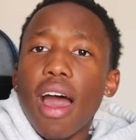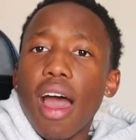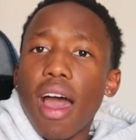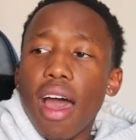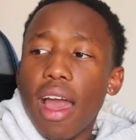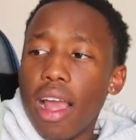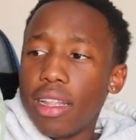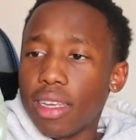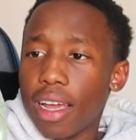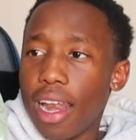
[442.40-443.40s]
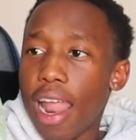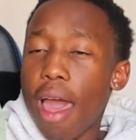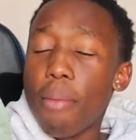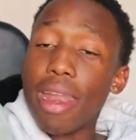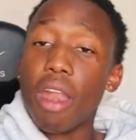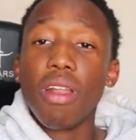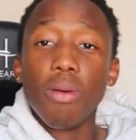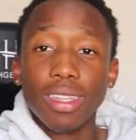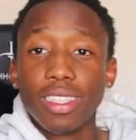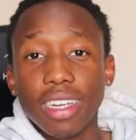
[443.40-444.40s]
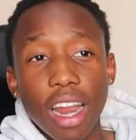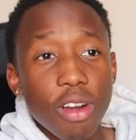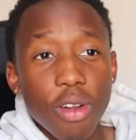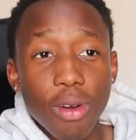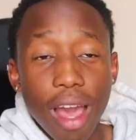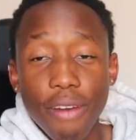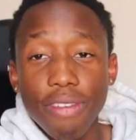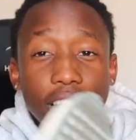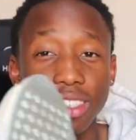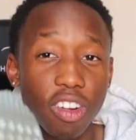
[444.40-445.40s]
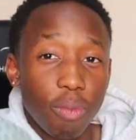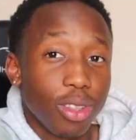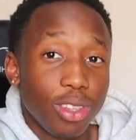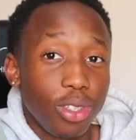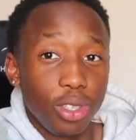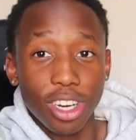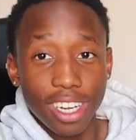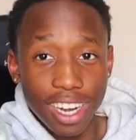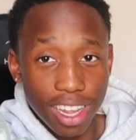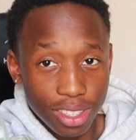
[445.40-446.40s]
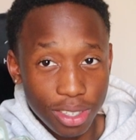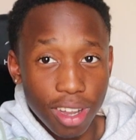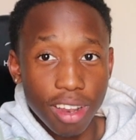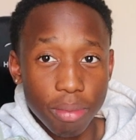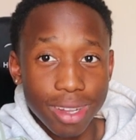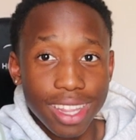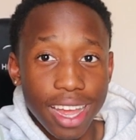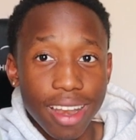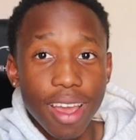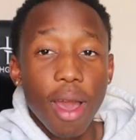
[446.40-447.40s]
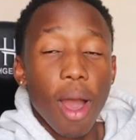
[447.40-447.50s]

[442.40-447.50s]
It's a collab, and I really wanted, I don't know, I feel like I shouldn't have bought this shoe, not gonna lie to you, I'll admit that,